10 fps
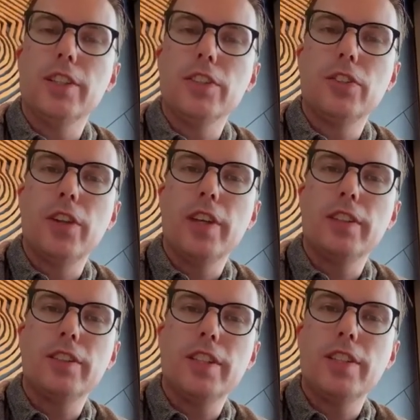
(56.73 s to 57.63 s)
So
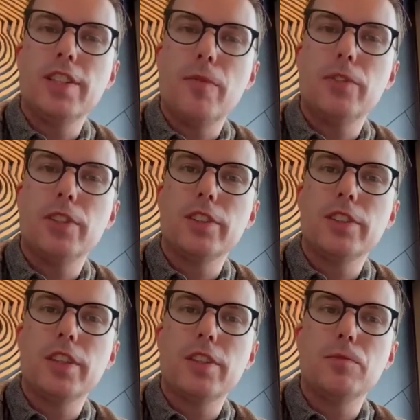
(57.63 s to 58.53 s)
then it's tempting to
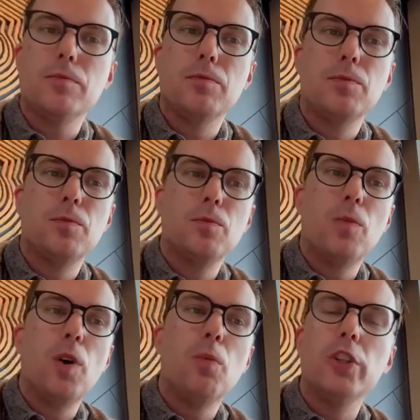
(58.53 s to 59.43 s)
say,
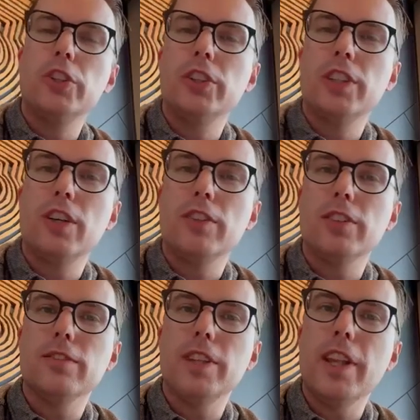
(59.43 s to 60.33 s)
well, what should it cover?
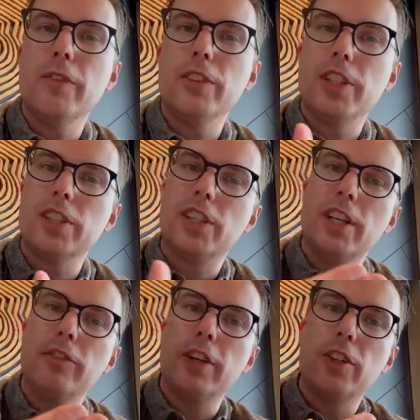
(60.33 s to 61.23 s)
And then we take a
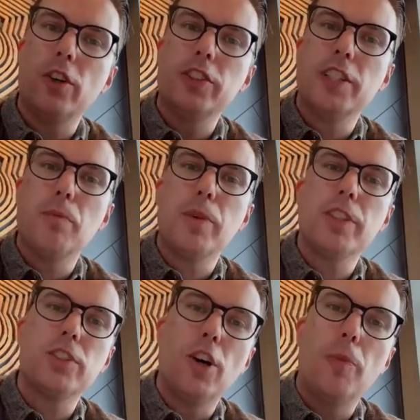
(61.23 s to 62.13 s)
kind of like
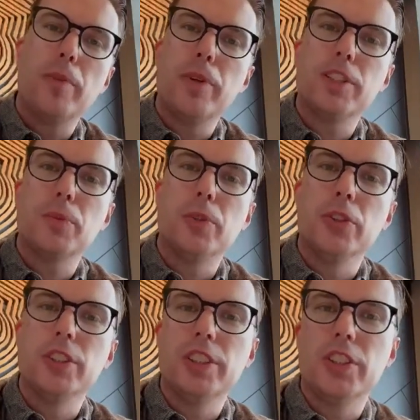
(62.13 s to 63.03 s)
content-based, topic-based
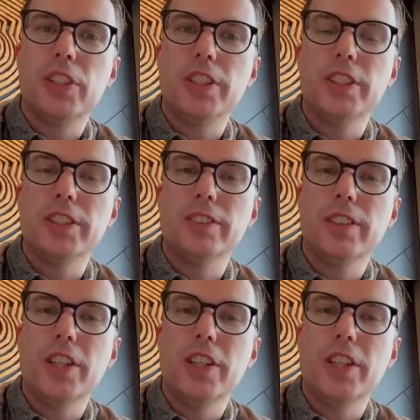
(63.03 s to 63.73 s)
approach to creating